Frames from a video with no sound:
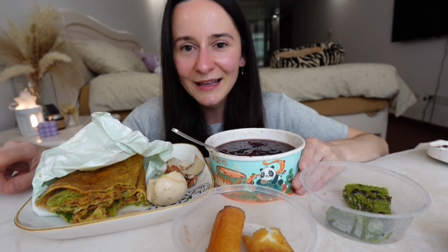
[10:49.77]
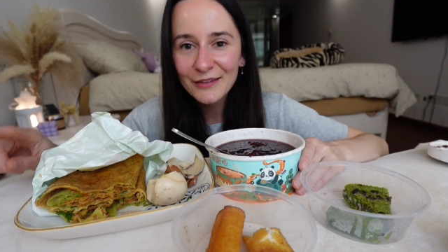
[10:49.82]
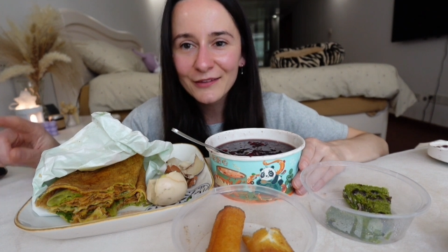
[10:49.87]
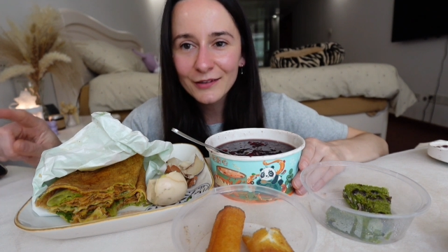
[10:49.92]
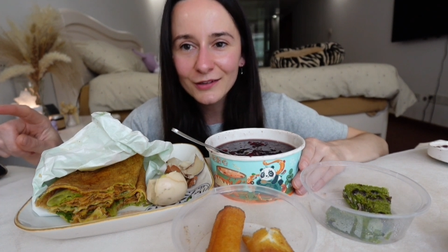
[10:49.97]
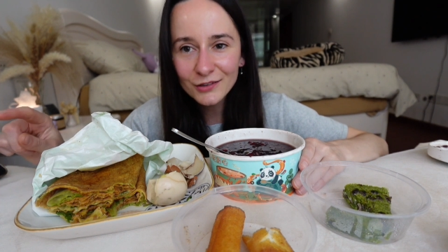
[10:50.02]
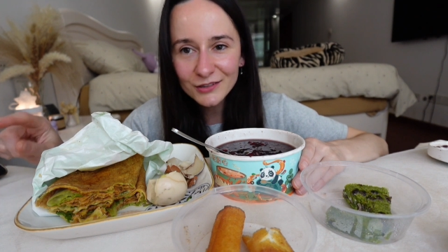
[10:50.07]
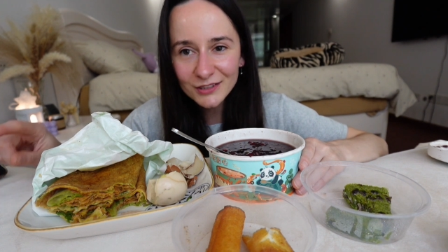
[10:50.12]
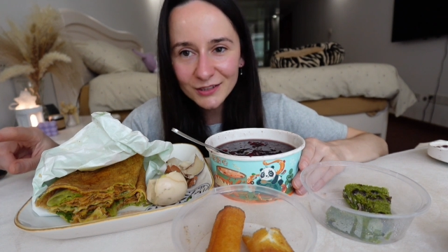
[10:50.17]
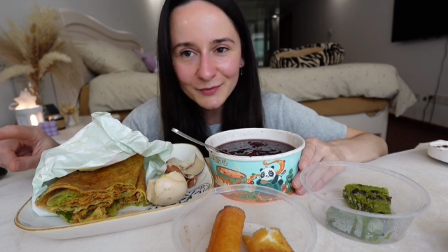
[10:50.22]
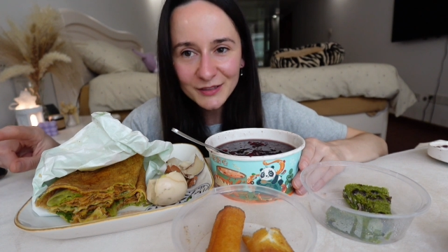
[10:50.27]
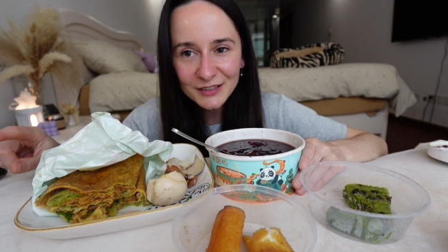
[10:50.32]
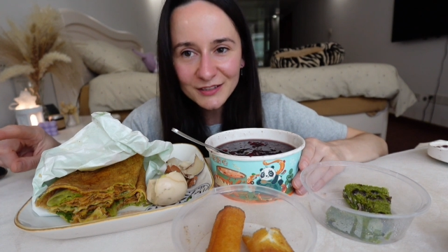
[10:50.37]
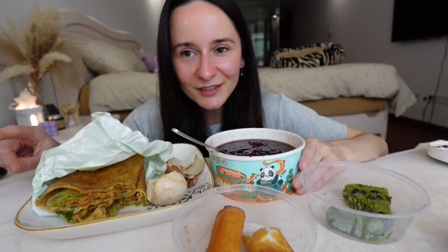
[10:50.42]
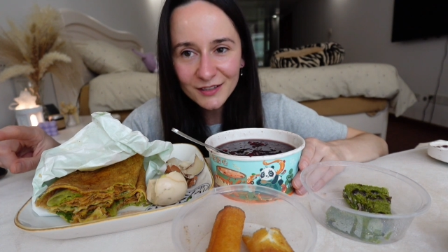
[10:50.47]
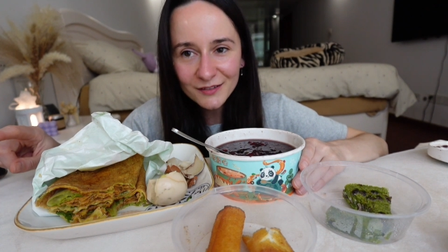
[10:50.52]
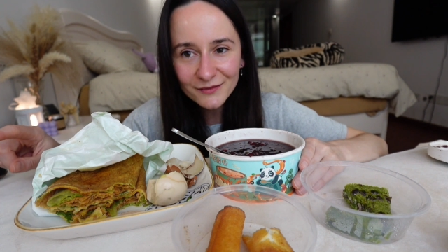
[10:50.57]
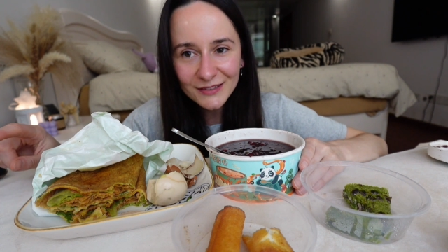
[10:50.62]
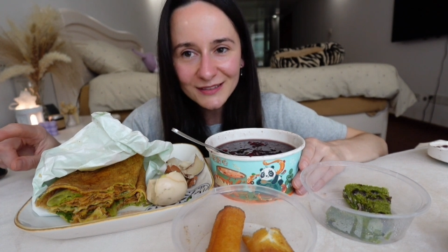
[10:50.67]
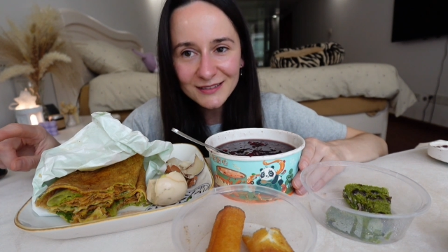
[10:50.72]
the customer
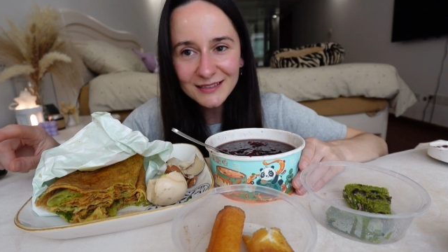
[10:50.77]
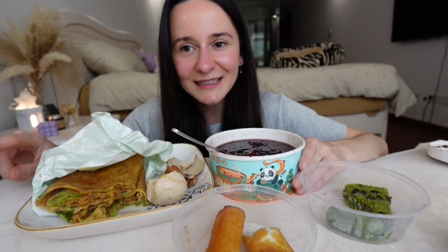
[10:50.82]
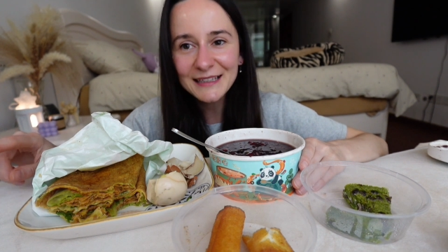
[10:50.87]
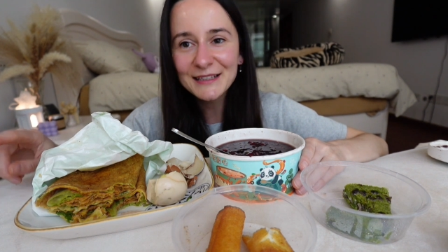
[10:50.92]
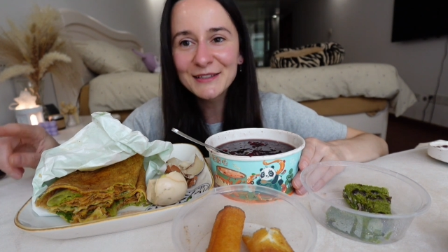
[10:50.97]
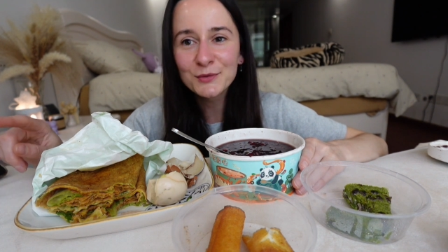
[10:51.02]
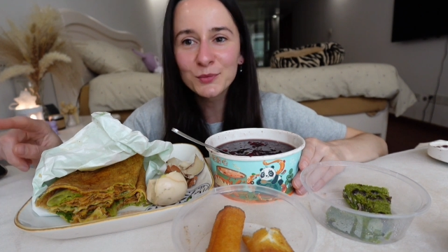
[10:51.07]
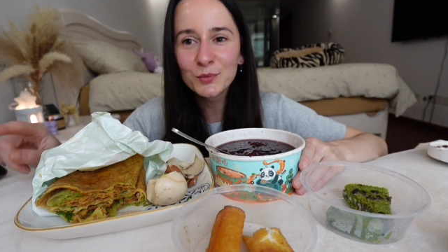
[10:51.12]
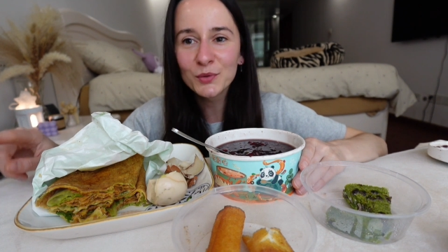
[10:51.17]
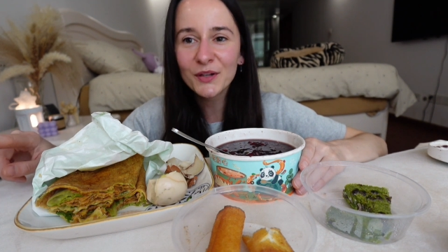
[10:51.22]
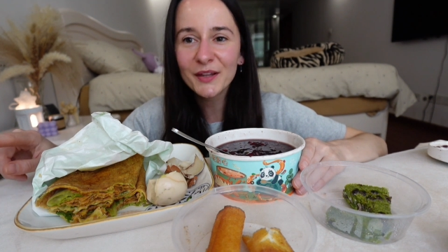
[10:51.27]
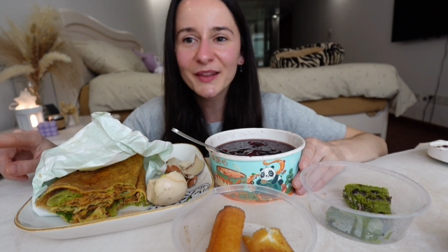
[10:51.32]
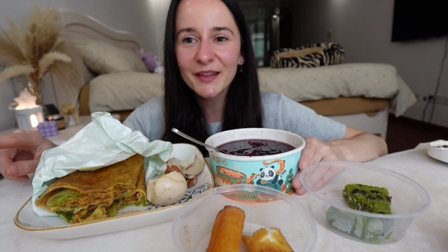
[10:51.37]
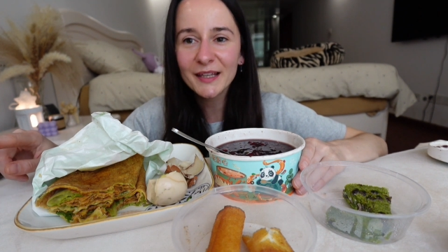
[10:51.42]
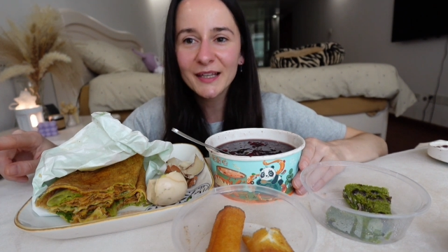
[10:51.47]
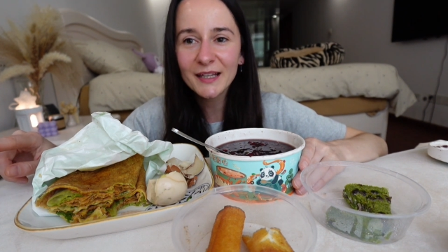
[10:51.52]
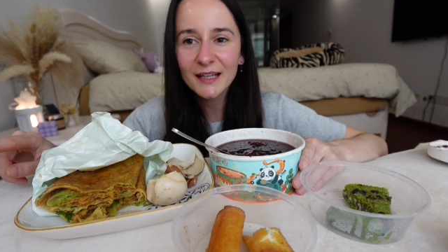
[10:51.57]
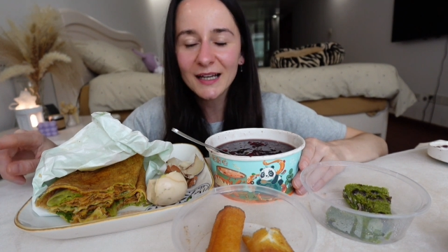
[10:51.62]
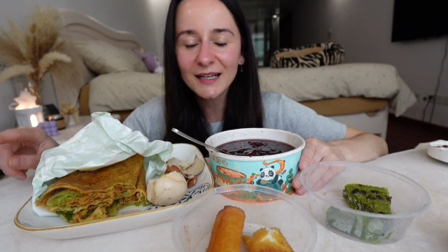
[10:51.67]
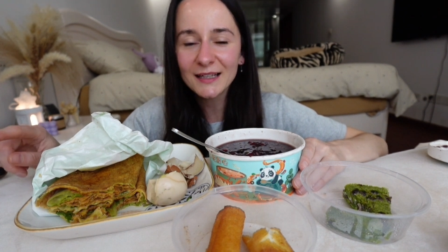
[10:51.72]
service is one
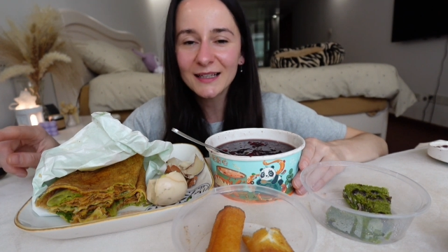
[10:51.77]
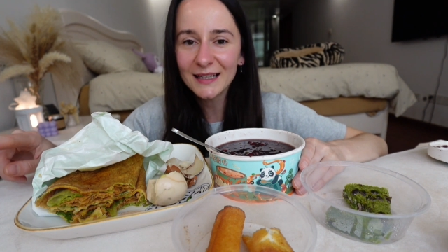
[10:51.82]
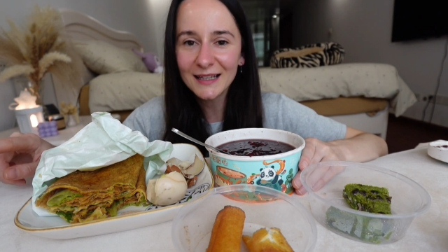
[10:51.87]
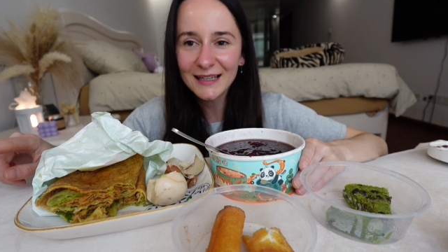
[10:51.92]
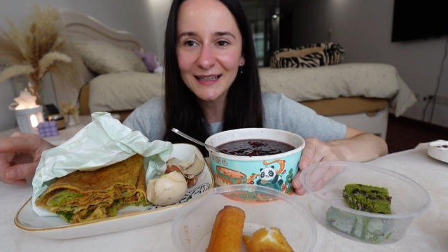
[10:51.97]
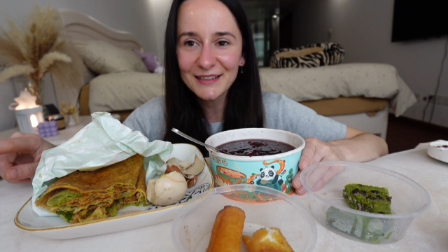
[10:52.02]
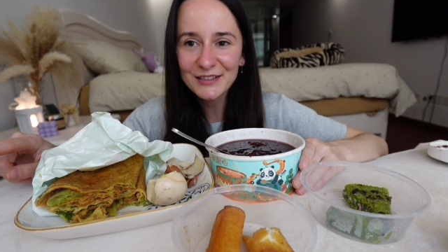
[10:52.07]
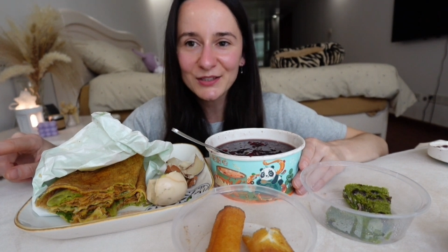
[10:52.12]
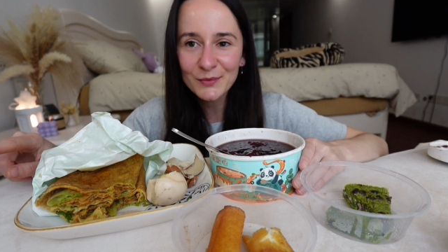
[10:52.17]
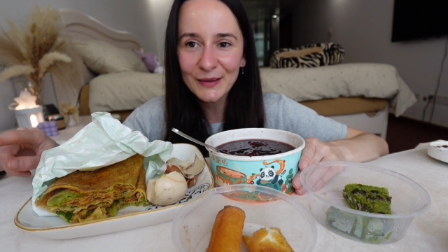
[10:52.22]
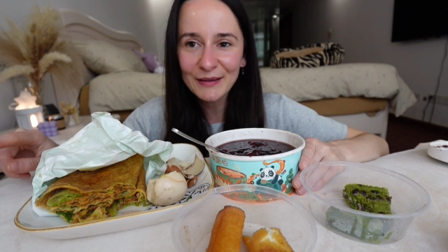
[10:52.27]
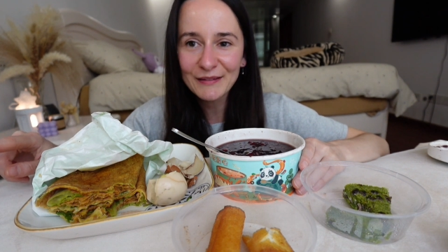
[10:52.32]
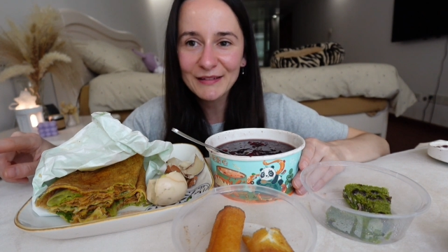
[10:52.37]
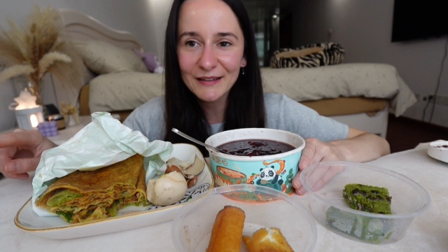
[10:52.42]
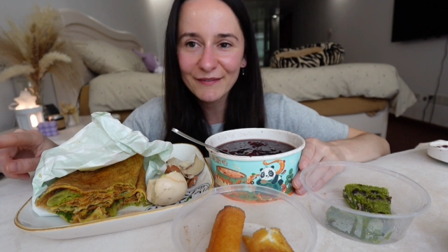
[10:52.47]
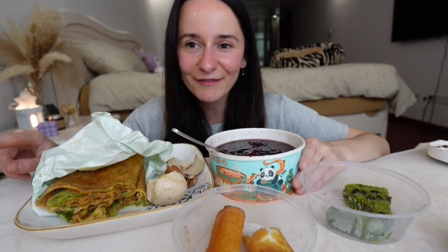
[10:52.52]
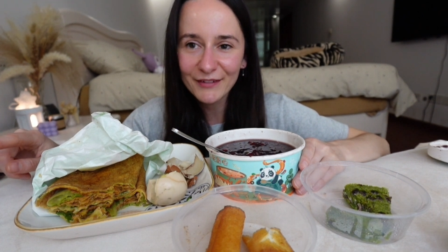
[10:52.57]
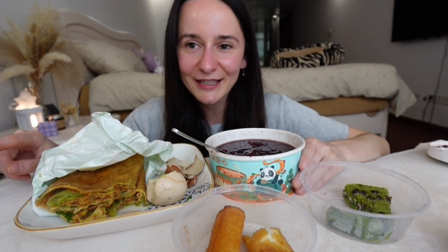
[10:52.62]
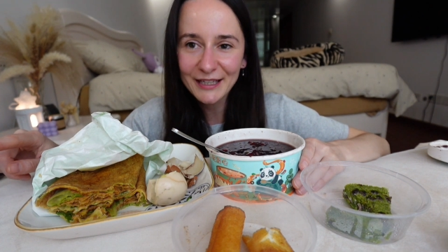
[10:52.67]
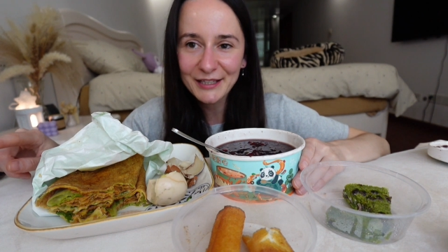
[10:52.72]
thing I hate about
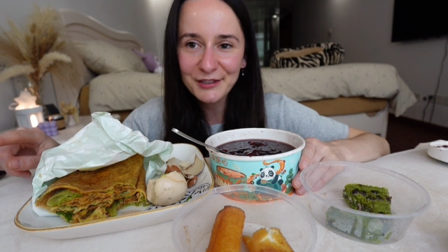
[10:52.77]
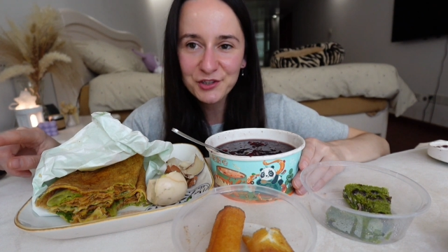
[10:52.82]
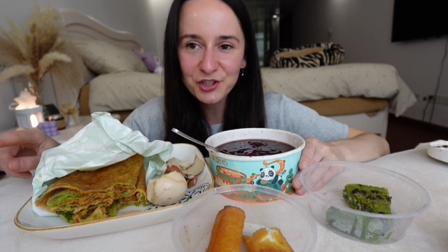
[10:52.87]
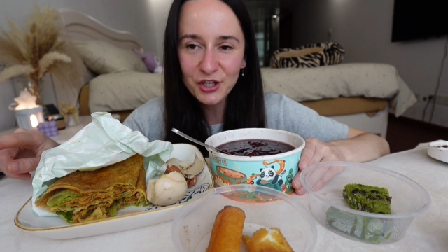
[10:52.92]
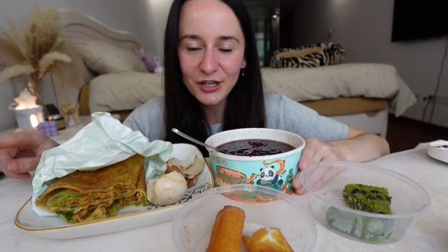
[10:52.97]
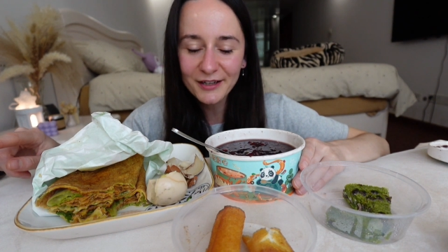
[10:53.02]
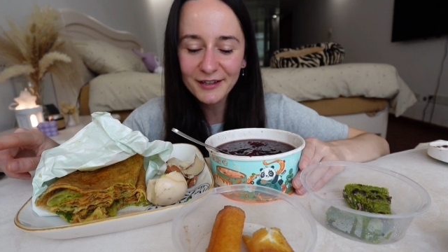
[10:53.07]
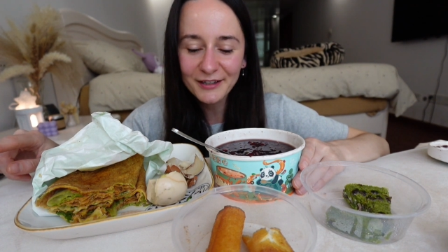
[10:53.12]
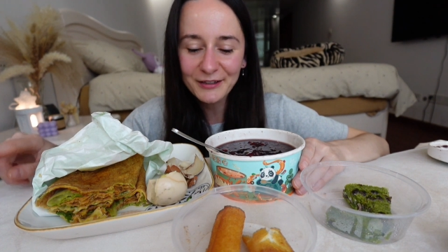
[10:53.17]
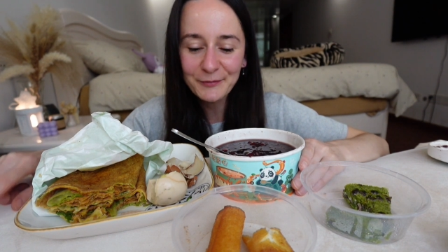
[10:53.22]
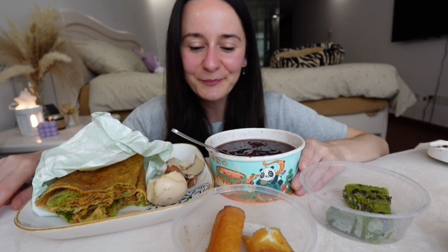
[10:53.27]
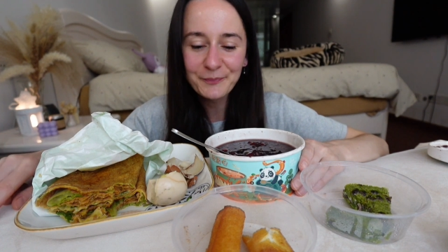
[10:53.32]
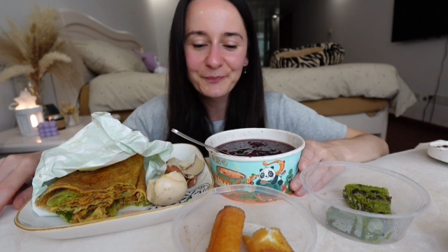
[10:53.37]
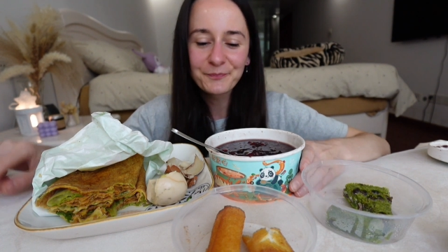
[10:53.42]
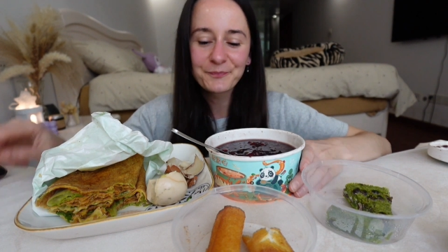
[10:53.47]
living in China.